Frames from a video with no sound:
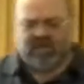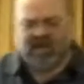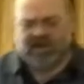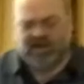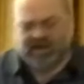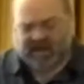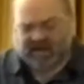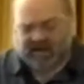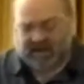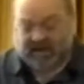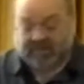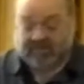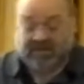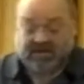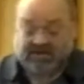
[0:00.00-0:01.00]

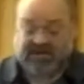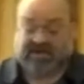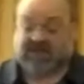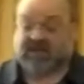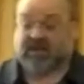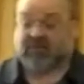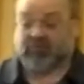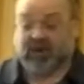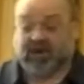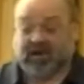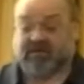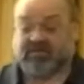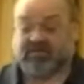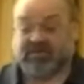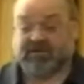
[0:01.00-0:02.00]
That's actually a
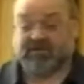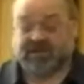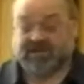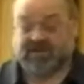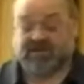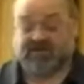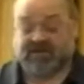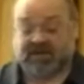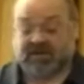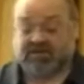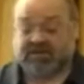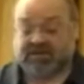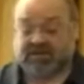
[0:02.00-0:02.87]
relatively recent development.